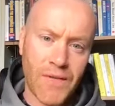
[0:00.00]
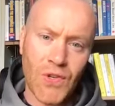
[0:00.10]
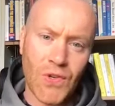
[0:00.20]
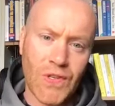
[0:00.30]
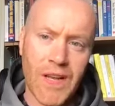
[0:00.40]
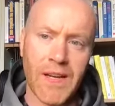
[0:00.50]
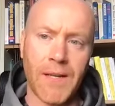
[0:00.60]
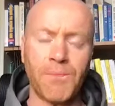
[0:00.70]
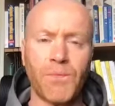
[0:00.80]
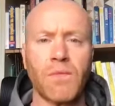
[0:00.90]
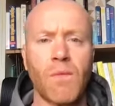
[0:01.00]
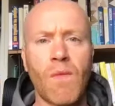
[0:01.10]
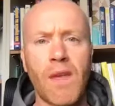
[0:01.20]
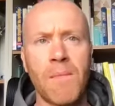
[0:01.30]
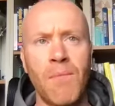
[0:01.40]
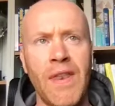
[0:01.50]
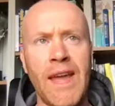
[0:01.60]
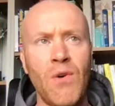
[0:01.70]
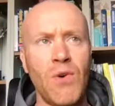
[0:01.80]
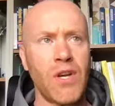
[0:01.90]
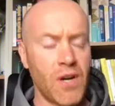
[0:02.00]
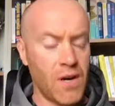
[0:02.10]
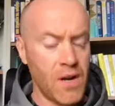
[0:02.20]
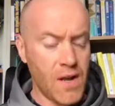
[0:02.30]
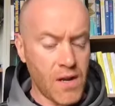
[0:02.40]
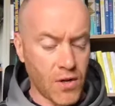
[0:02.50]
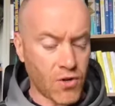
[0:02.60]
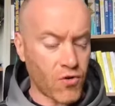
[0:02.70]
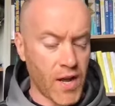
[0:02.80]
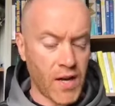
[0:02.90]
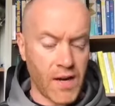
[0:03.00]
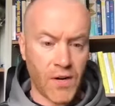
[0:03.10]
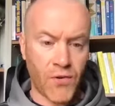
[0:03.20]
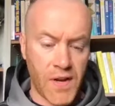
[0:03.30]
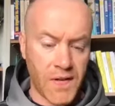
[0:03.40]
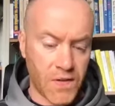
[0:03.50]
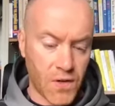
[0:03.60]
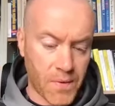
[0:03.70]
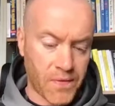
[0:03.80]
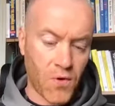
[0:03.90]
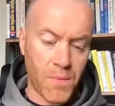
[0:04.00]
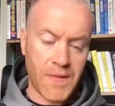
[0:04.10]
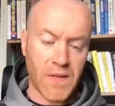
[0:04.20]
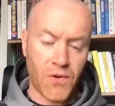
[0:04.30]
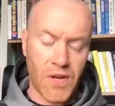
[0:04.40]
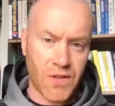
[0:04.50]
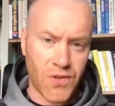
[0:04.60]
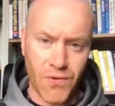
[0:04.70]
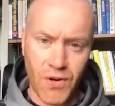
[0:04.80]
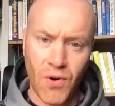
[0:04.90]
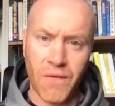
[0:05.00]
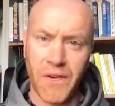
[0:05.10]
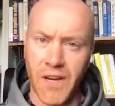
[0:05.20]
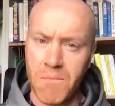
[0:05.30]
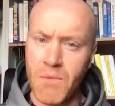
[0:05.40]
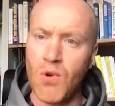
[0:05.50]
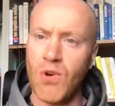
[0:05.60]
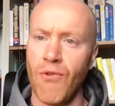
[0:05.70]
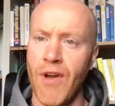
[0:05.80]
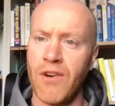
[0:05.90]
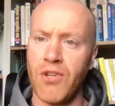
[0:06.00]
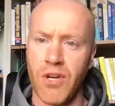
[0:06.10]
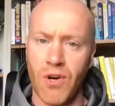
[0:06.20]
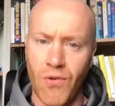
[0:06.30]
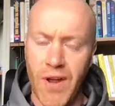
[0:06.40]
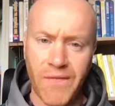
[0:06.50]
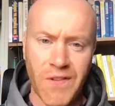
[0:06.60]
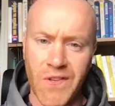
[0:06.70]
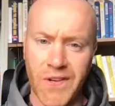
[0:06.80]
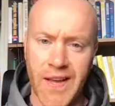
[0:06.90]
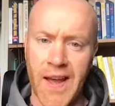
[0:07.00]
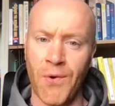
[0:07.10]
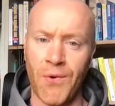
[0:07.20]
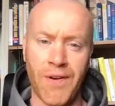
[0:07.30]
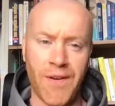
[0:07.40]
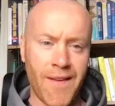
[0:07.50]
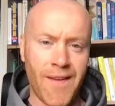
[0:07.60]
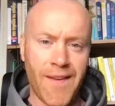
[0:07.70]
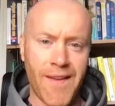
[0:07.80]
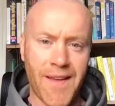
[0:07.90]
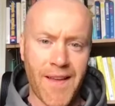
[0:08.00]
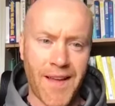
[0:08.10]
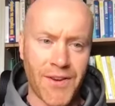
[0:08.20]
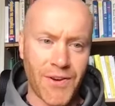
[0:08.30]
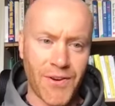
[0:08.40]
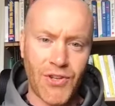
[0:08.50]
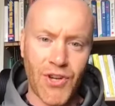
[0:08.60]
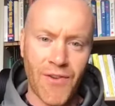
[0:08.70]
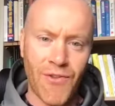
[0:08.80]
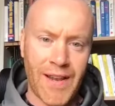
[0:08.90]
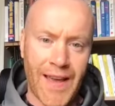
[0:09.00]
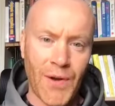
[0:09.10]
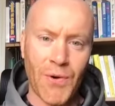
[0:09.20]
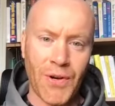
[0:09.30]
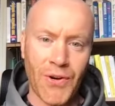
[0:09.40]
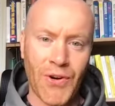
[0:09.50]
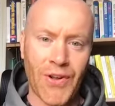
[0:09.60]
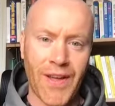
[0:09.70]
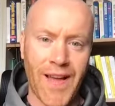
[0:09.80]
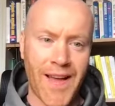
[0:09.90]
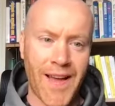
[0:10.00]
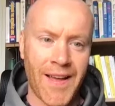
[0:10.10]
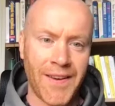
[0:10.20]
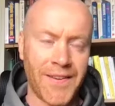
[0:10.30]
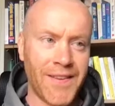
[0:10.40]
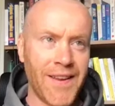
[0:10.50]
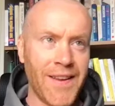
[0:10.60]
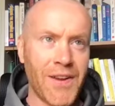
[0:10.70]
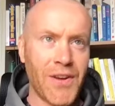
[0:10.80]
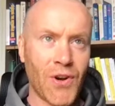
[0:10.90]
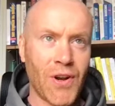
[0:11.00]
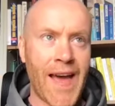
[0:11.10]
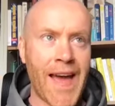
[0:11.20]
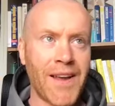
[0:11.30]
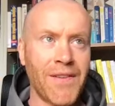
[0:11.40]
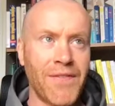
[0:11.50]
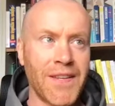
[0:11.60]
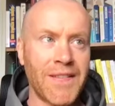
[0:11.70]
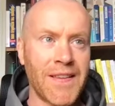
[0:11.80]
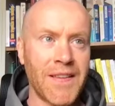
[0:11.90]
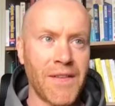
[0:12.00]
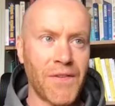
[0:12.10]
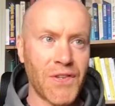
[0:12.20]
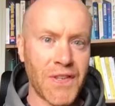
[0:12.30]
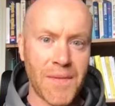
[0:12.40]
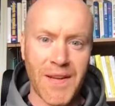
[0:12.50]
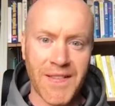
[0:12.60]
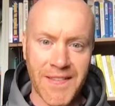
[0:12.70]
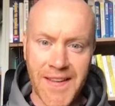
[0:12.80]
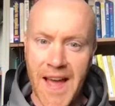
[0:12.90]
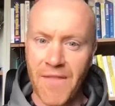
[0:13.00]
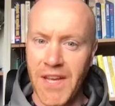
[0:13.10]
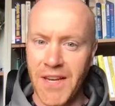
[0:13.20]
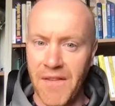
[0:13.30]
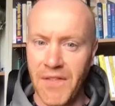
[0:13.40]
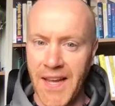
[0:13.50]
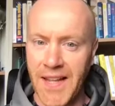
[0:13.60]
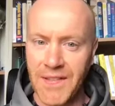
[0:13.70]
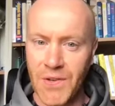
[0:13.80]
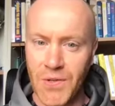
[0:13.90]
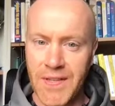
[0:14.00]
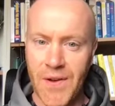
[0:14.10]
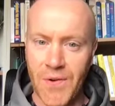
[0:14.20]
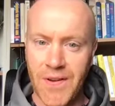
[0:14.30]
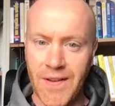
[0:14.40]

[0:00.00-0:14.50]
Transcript: ever so slightly. But now your training increases, your performance increases, your recovery, your mood, your energy, your cravings are down, and your general outlook and your lack of necessity for stimulants and caffeine and everything else goes down.